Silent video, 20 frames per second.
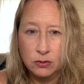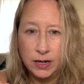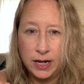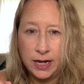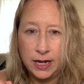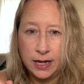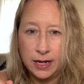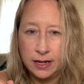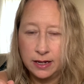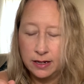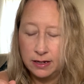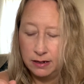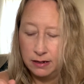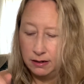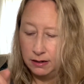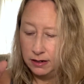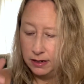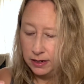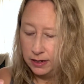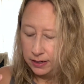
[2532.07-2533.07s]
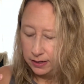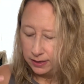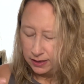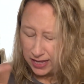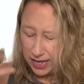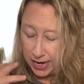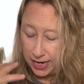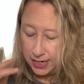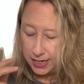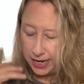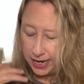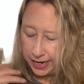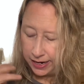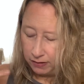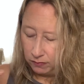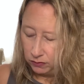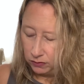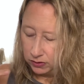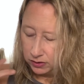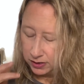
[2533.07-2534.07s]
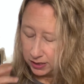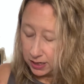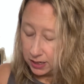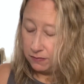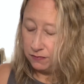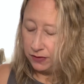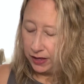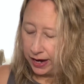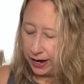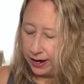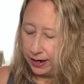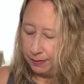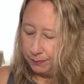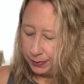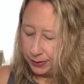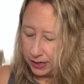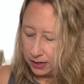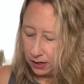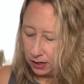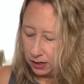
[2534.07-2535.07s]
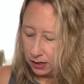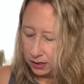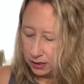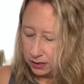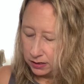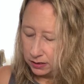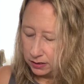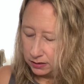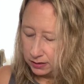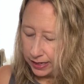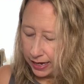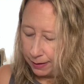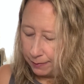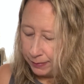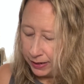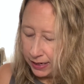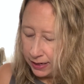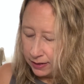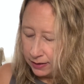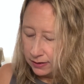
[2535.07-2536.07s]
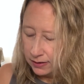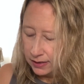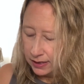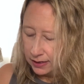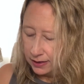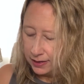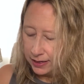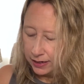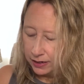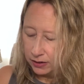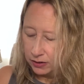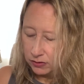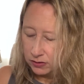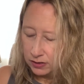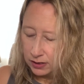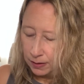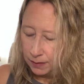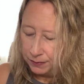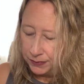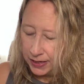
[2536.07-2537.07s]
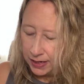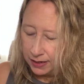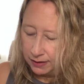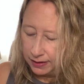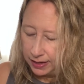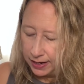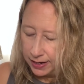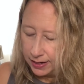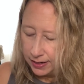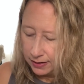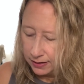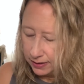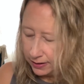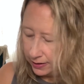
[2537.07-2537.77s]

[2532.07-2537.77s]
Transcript: And they can't receive that because that means that there's something that,